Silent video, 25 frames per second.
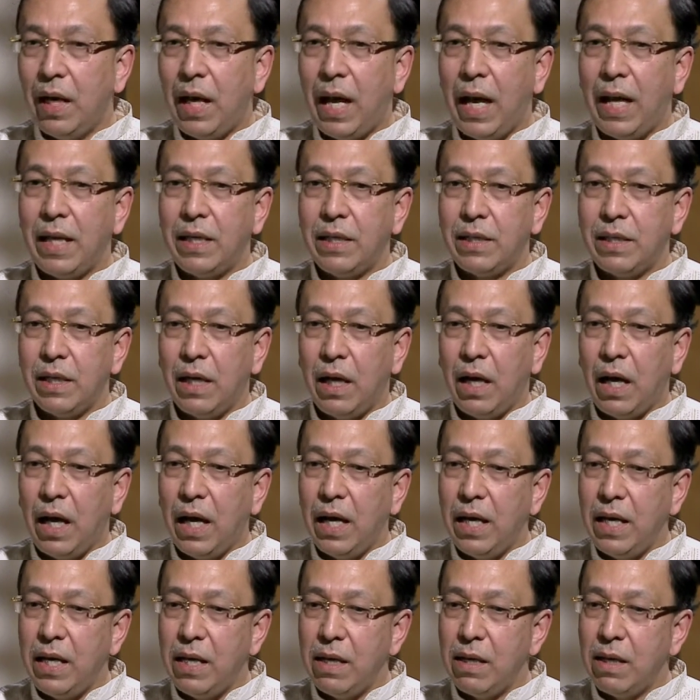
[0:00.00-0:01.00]
And
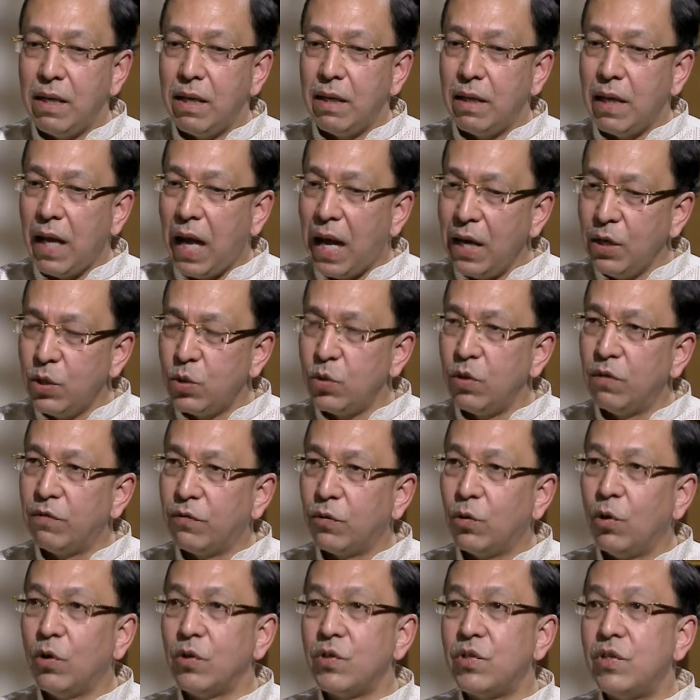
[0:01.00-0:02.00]
I had to,
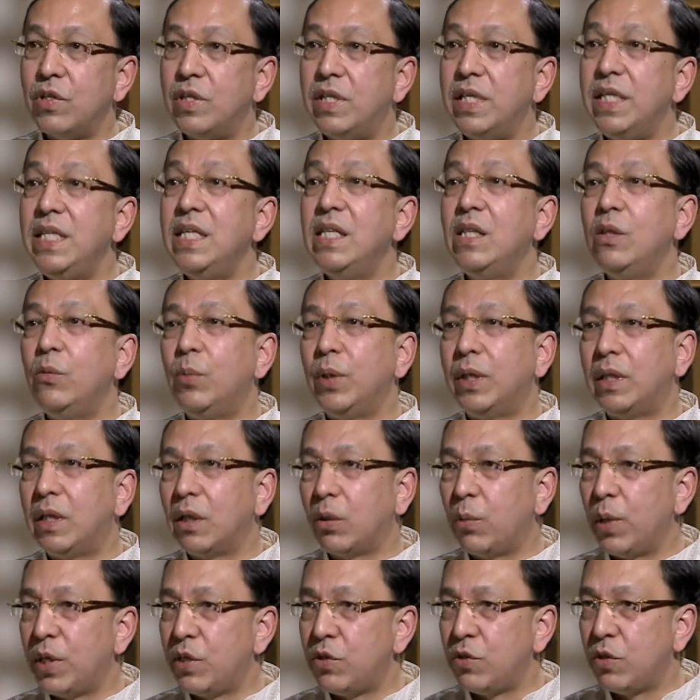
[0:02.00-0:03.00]
of course, deal with
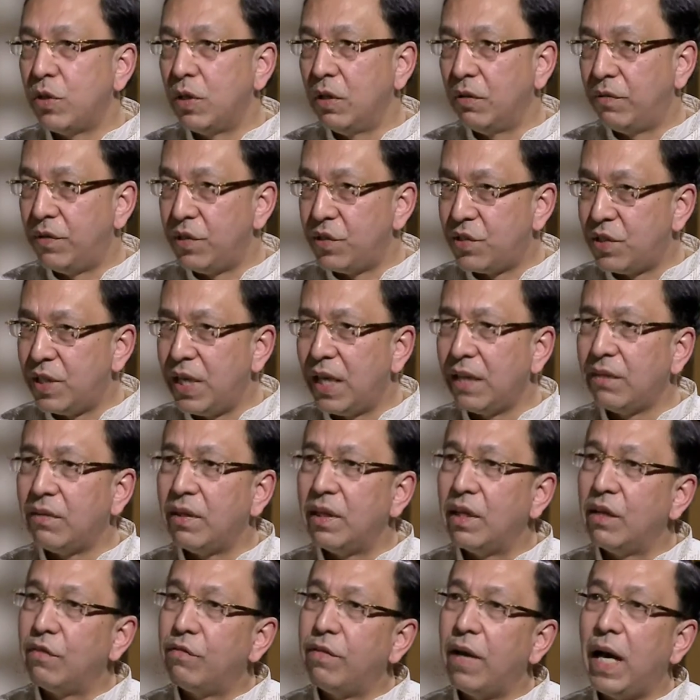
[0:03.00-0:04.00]
the question of his
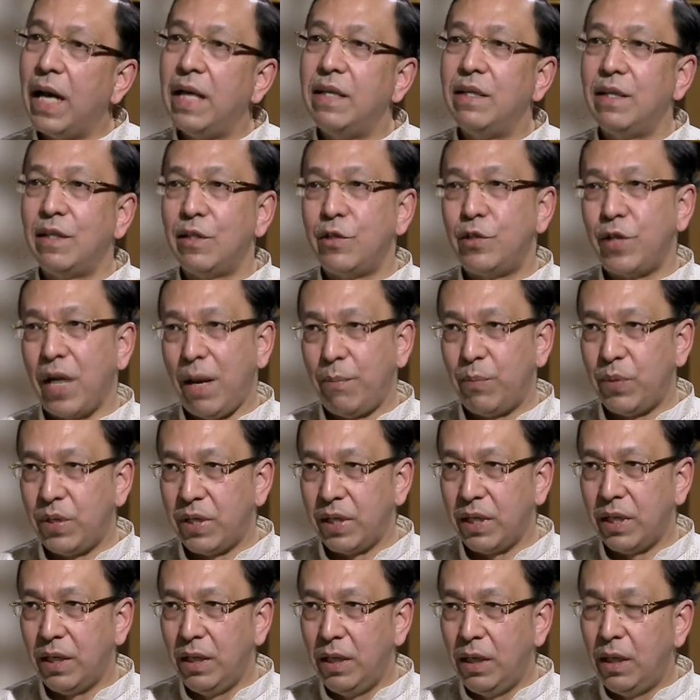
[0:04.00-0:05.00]
death in a final
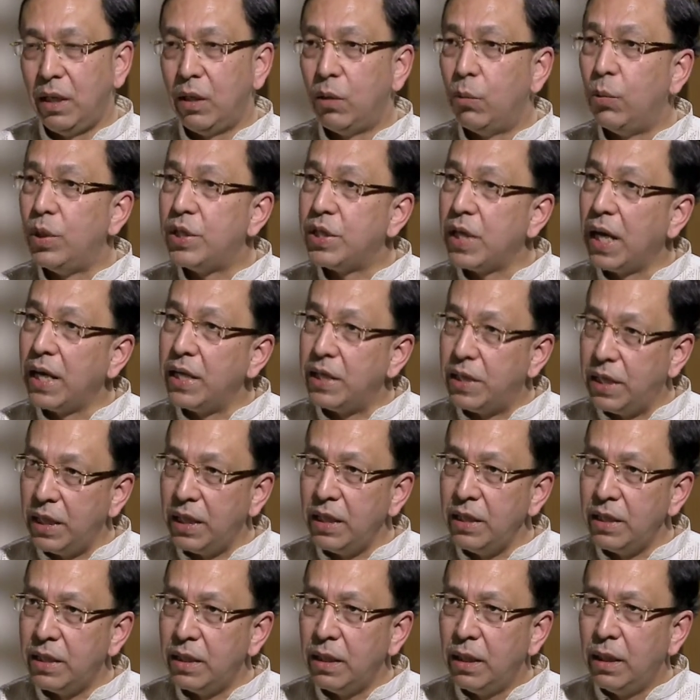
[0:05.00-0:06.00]
chapter, which I
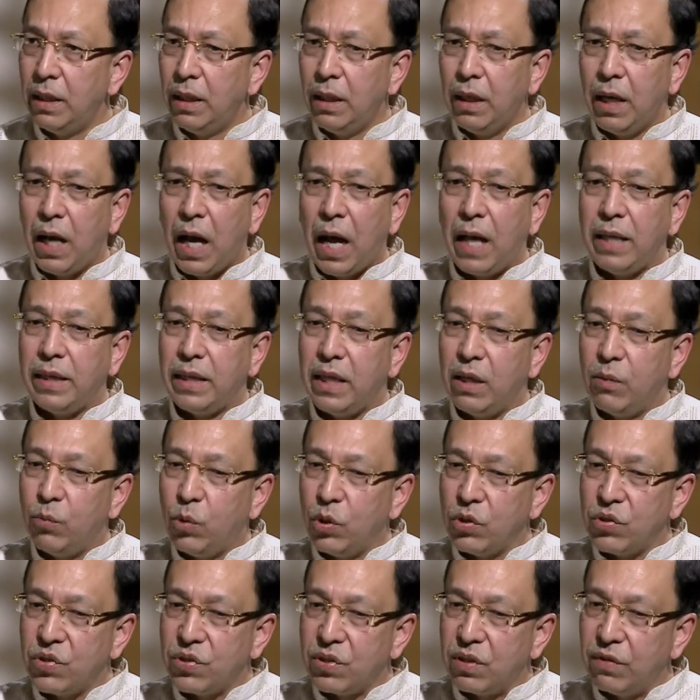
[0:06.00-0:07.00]
did, and there
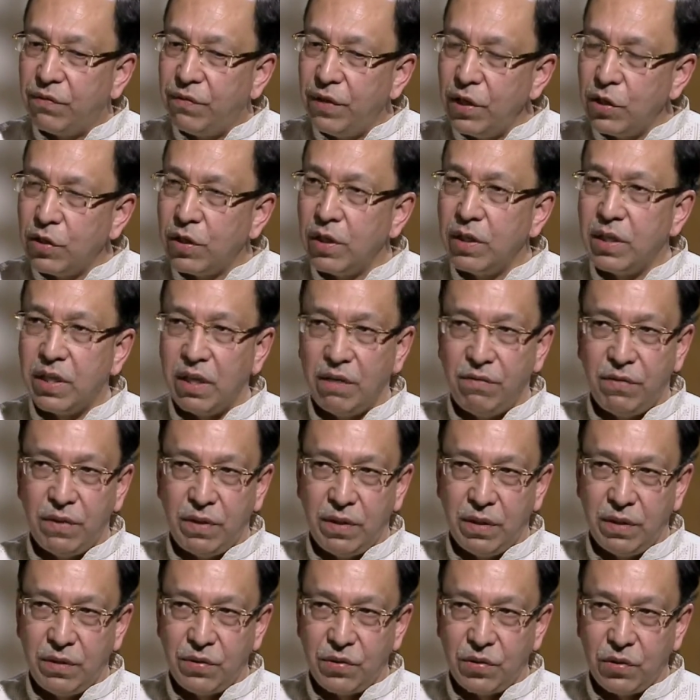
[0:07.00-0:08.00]
was sufficient
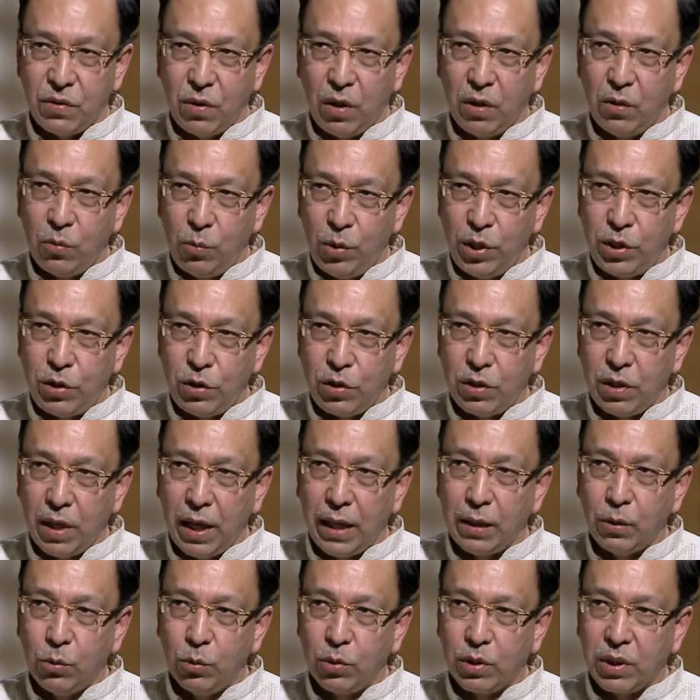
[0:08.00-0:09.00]
evidence on which
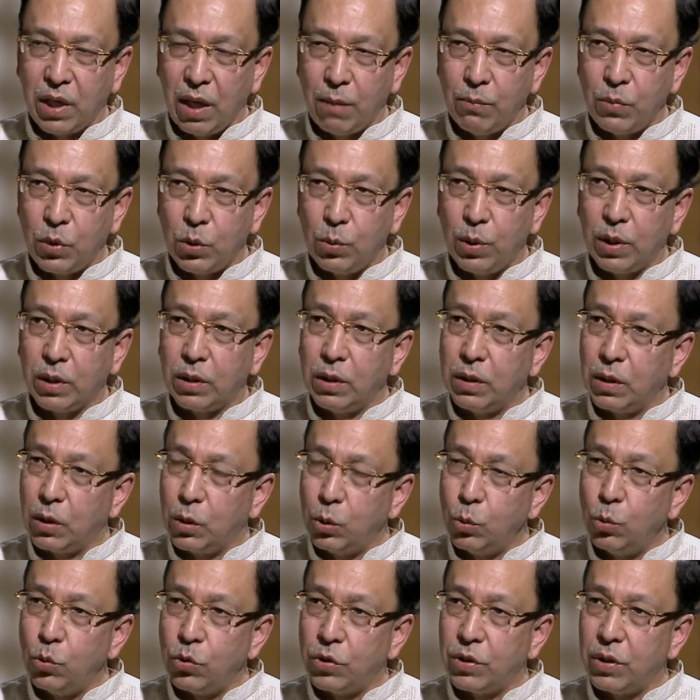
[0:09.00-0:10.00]
I could come to a
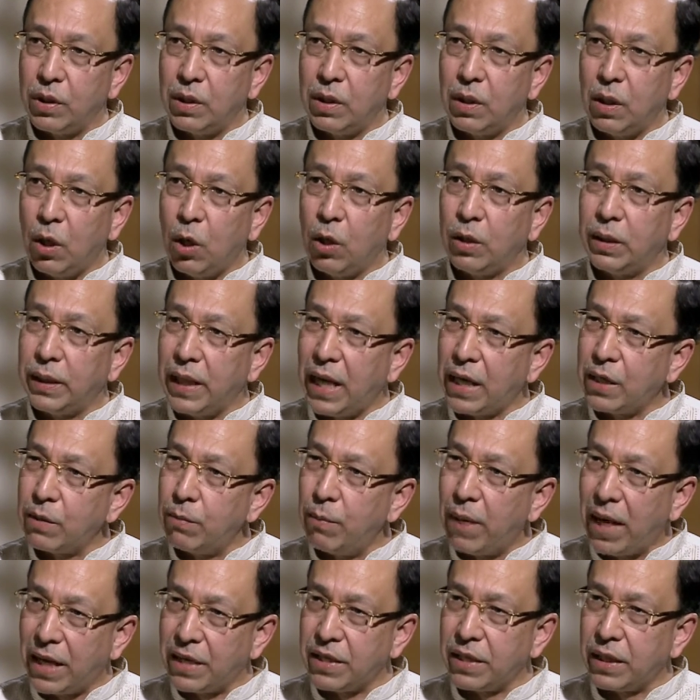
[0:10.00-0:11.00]
conclusion on
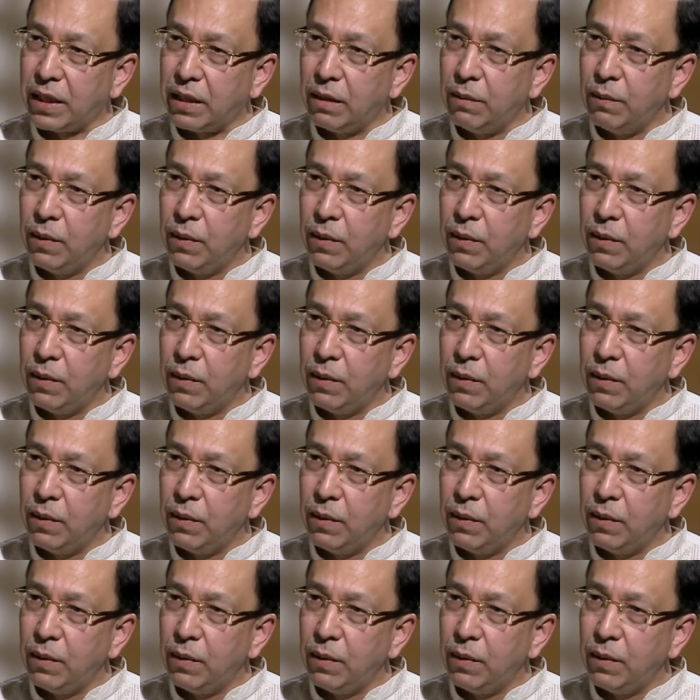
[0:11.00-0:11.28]
that matter.